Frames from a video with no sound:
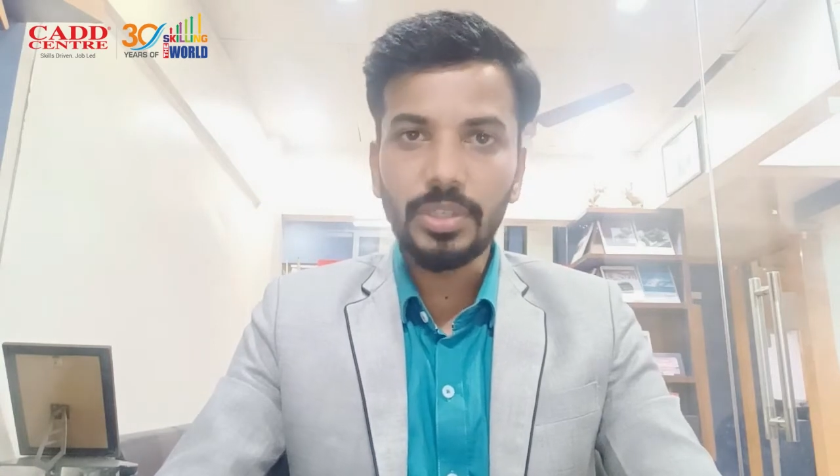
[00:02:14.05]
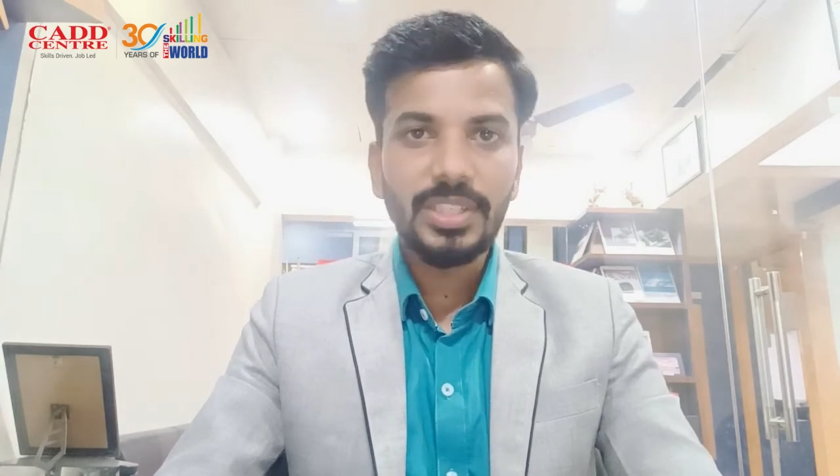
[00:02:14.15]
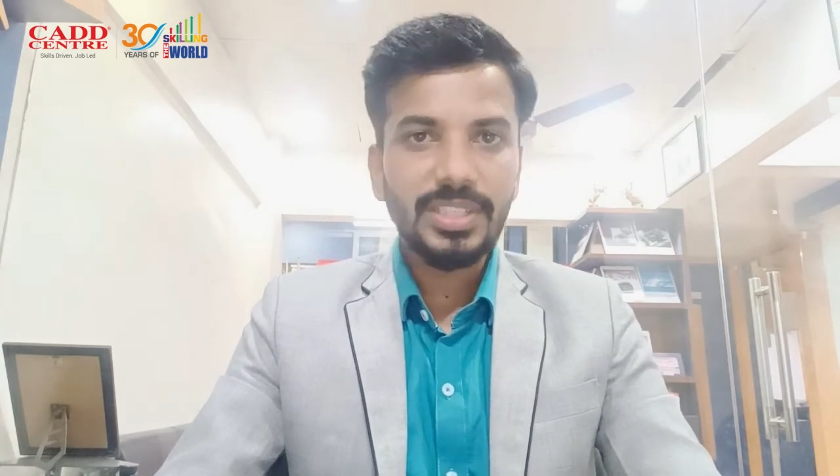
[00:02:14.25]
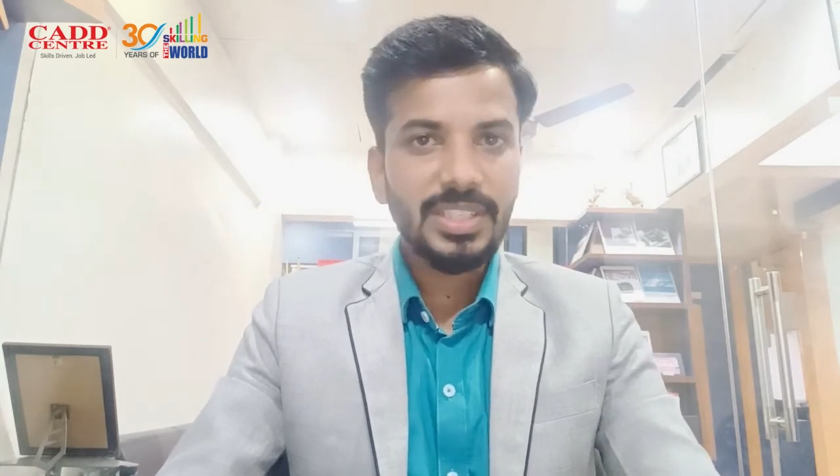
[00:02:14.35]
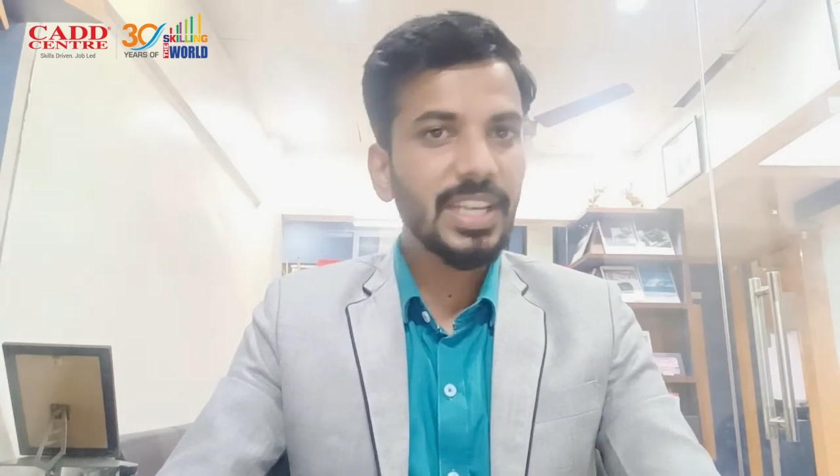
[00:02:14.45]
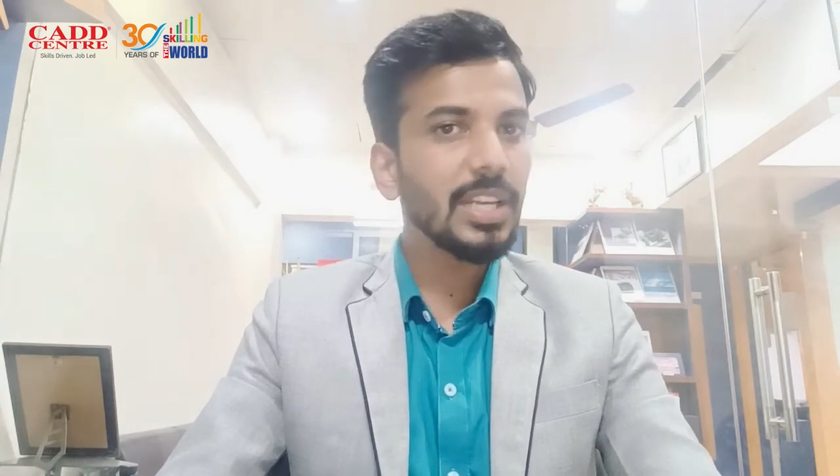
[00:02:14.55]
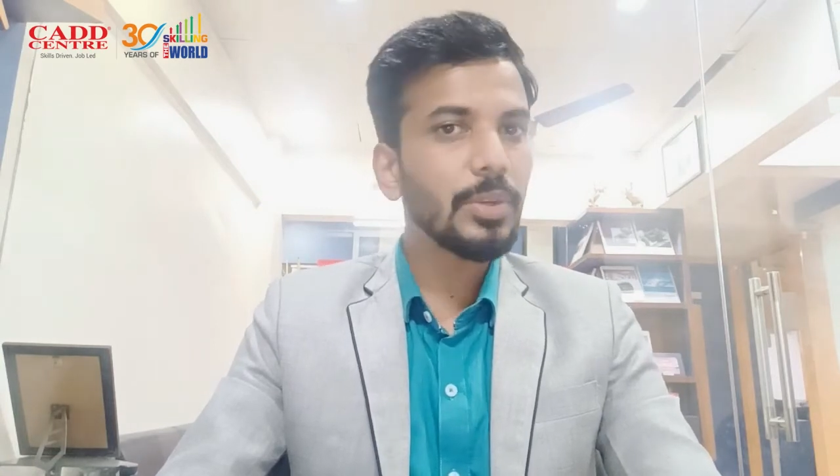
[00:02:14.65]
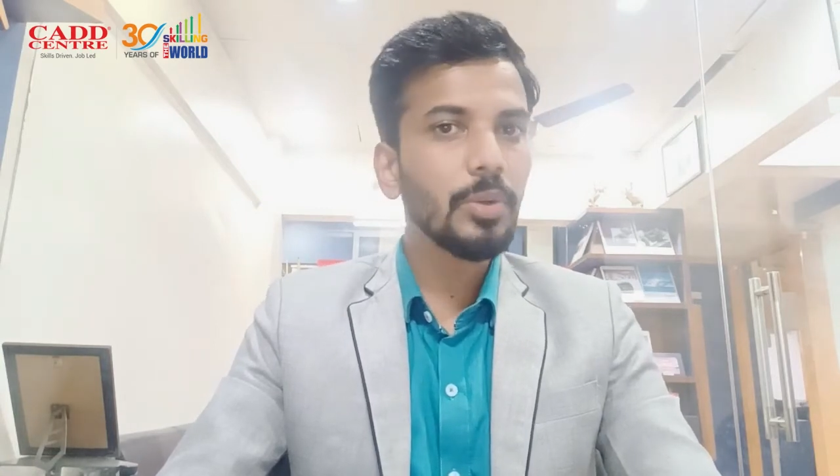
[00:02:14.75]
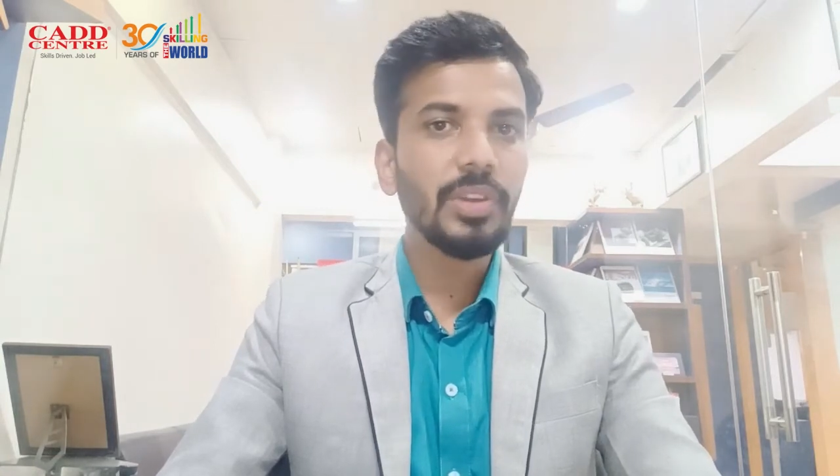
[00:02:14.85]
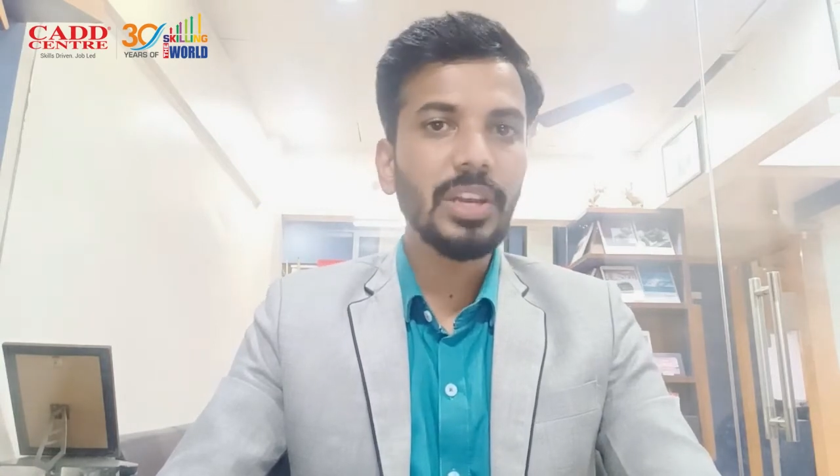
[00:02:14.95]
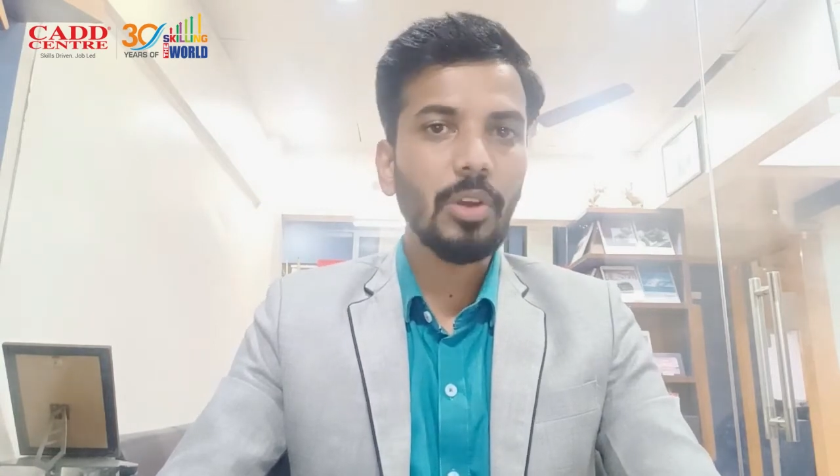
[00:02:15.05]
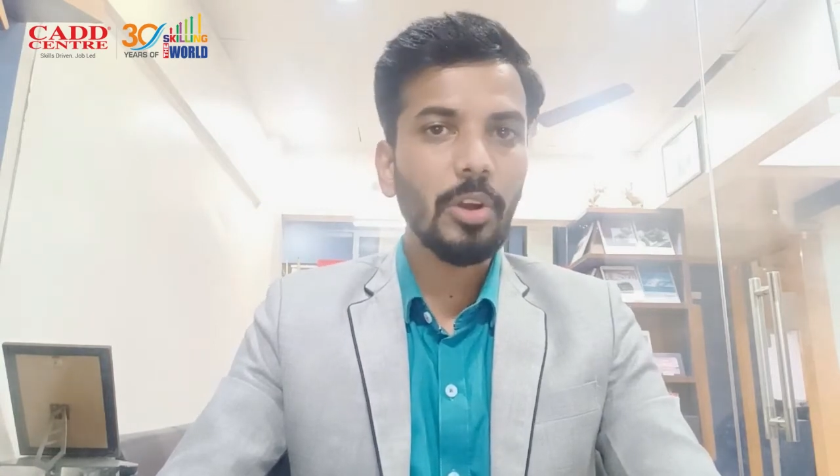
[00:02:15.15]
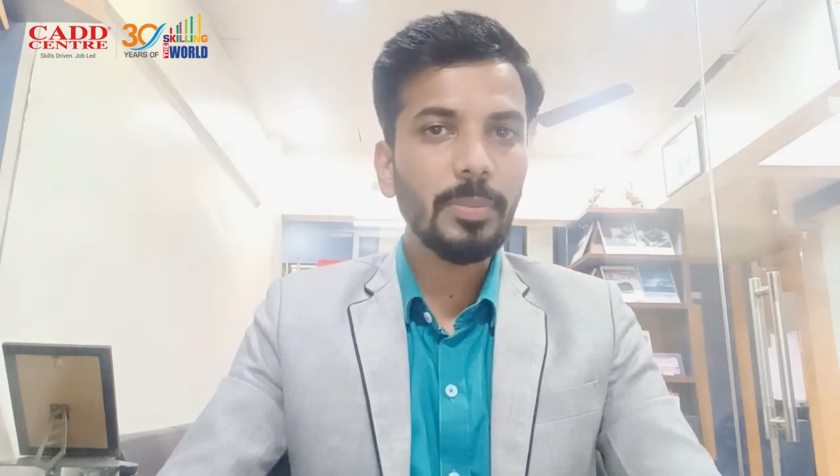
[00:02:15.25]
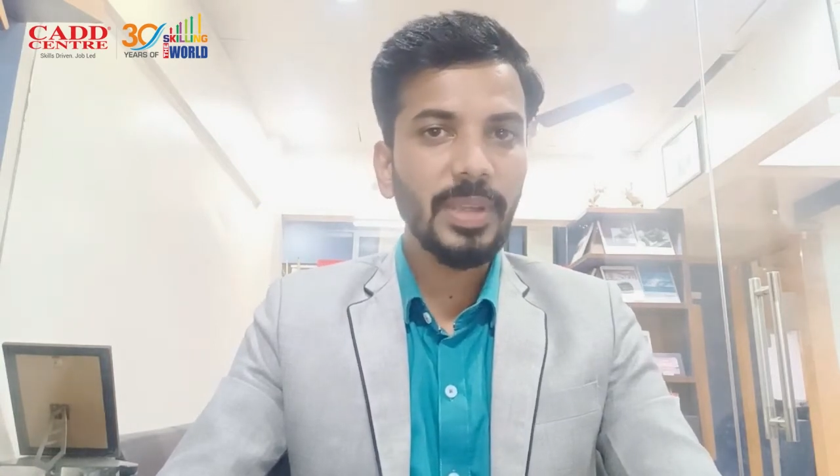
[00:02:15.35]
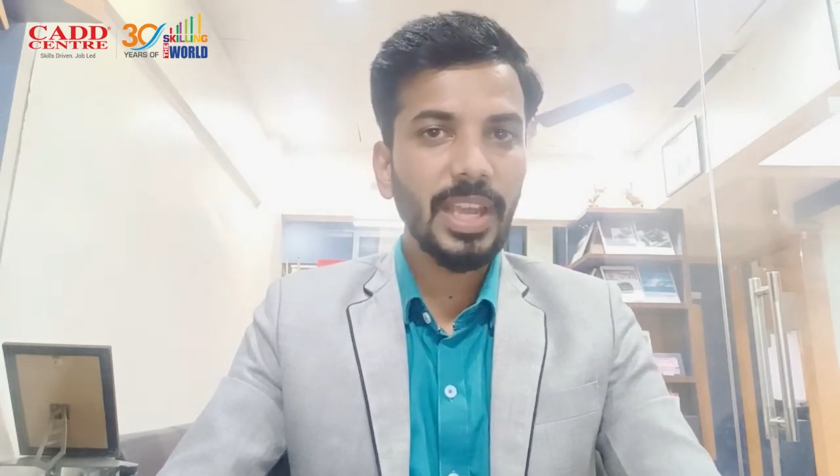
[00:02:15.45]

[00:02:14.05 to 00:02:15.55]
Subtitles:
still you will not be